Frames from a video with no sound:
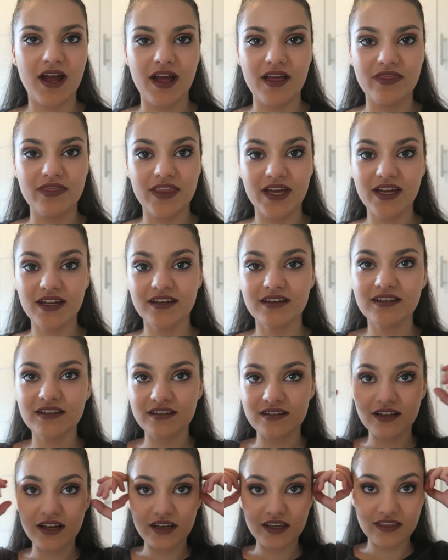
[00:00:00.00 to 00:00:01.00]
And then
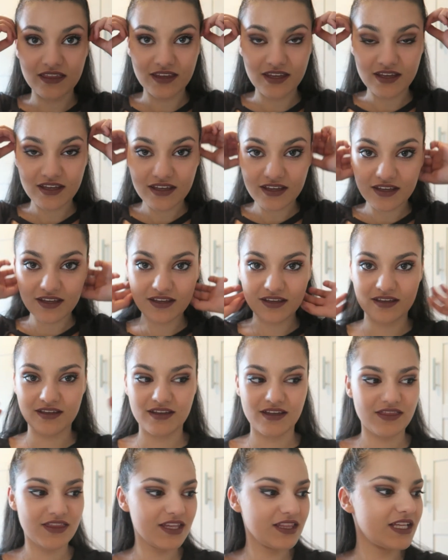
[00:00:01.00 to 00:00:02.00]
I think
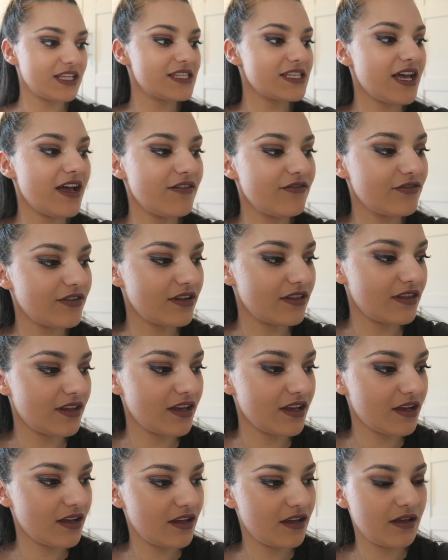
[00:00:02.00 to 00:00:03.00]
that's
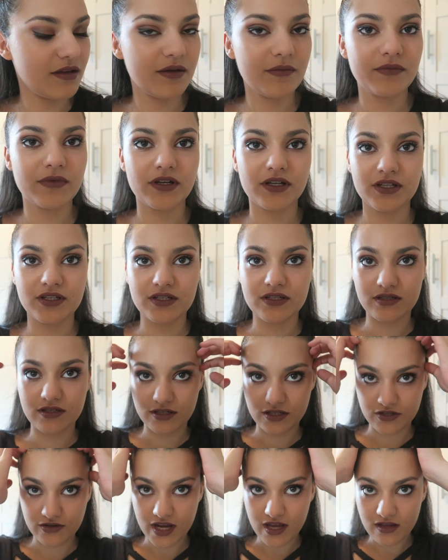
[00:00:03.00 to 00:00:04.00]
everything. I'm gonna
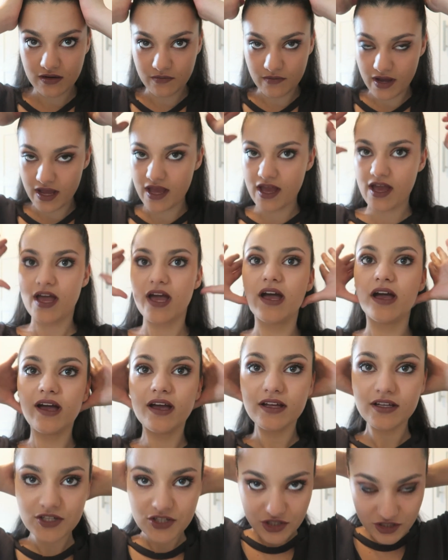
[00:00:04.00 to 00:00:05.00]
straighten my
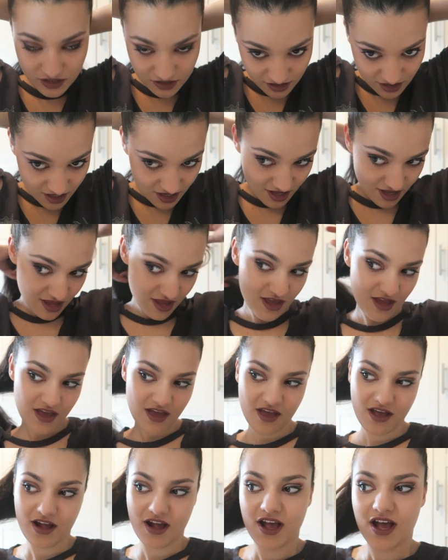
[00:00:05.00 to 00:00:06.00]
hair just
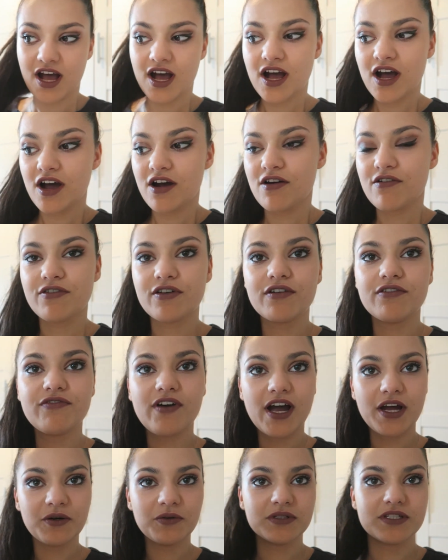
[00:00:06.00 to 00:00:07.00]
for a
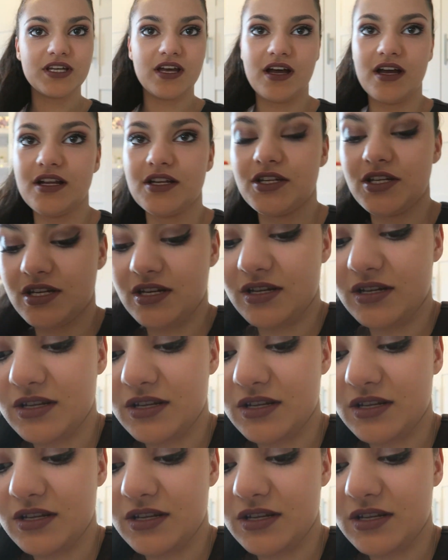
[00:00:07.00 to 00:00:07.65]
final touch.